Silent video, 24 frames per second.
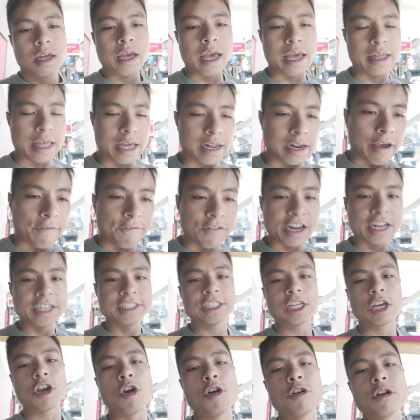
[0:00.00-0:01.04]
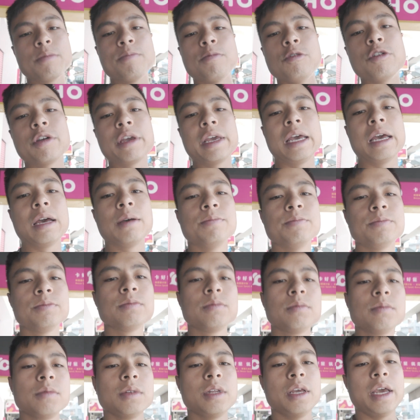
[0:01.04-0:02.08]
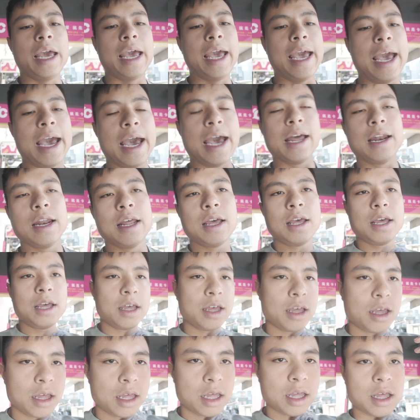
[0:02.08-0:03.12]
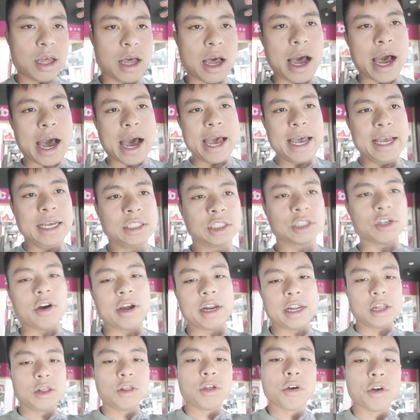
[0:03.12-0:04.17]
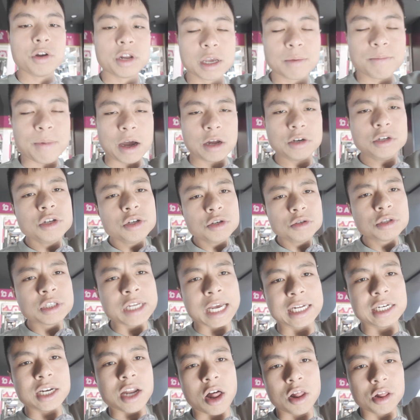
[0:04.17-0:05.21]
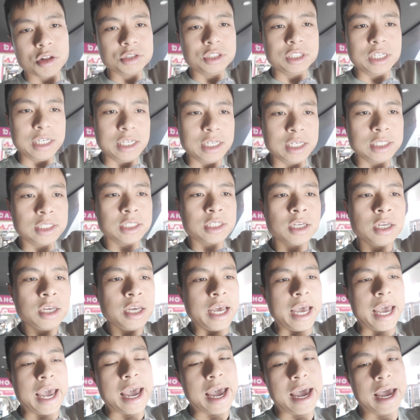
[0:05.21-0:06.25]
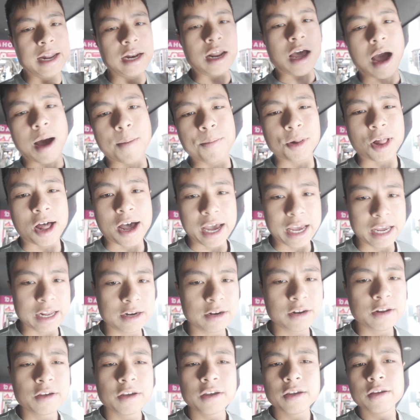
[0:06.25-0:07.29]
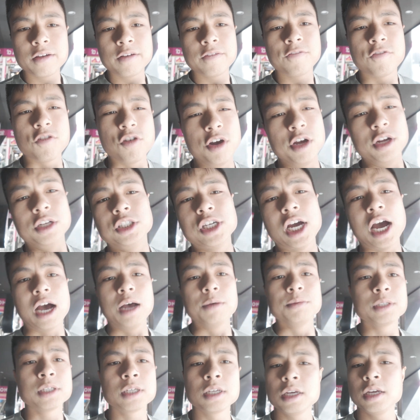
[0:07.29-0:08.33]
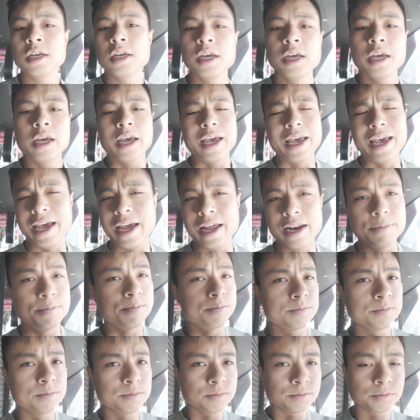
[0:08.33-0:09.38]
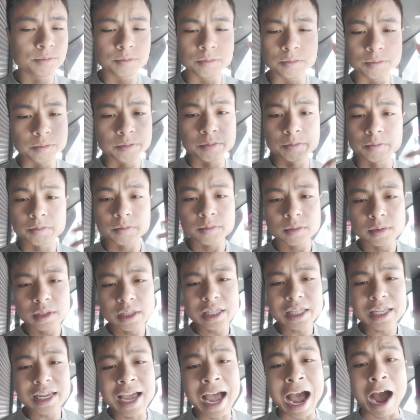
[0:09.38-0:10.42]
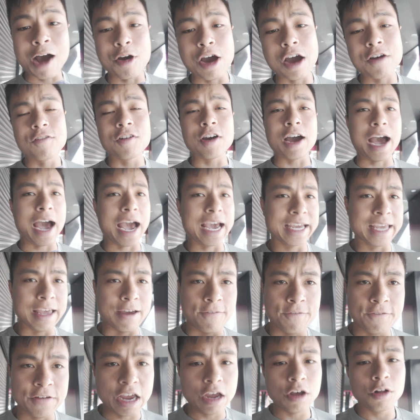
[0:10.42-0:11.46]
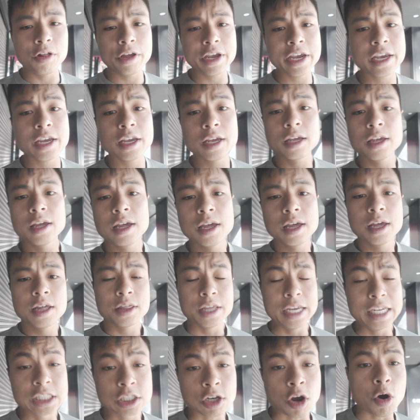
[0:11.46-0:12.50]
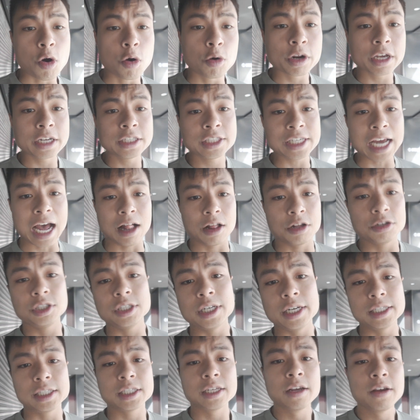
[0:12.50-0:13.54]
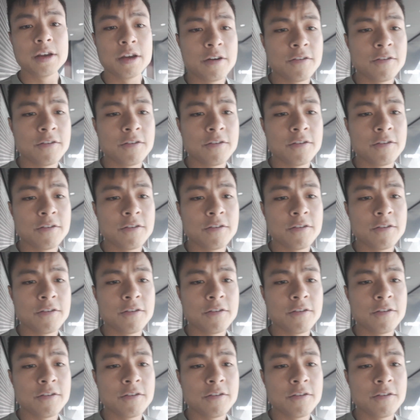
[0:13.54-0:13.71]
And then I finished the coding bootcamp, and I started learning about new technologies and applying for jobs. And however, I kept failing these coding challenges